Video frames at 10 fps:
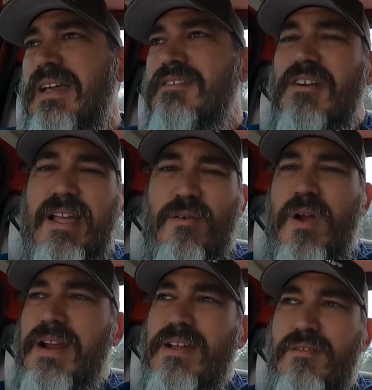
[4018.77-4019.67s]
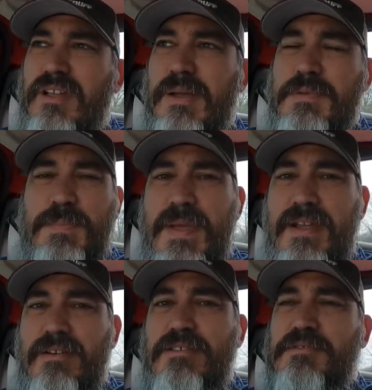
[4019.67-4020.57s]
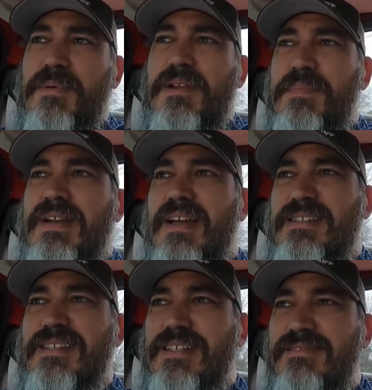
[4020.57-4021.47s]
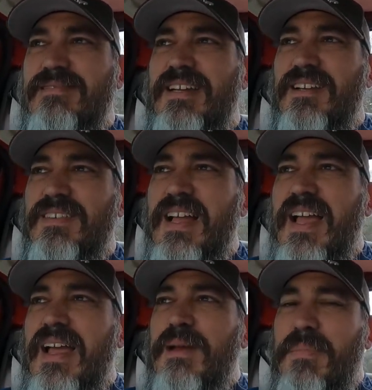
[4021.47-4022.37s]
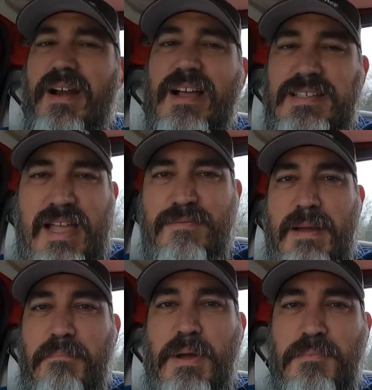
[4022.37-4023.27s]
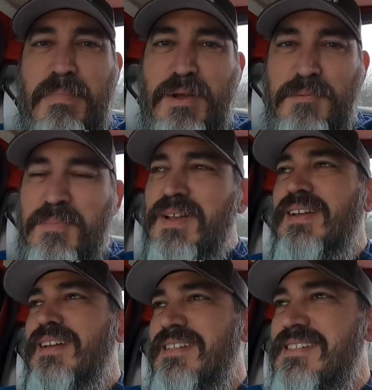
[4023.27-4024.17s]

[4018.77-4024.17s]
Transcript: It's already got a radio and a couple speakers, but it'd be nice to, you know, it'd be nice to that boom boom.